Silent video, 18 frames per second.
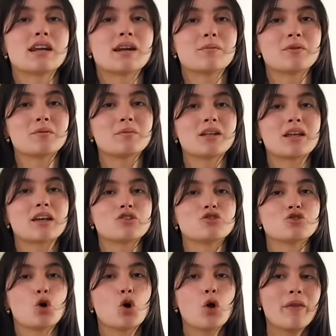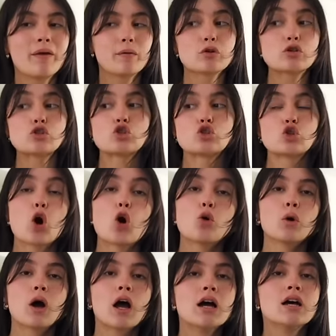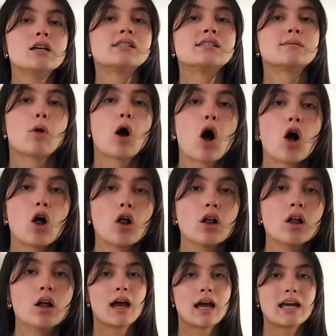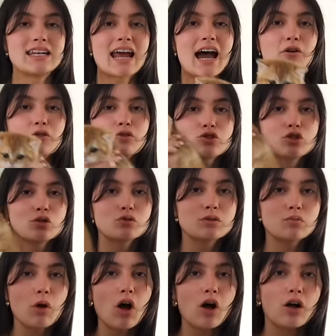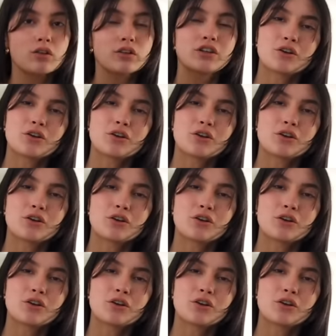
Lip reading: and I'm gonna be like, Joel, they were so small, and now they're so small.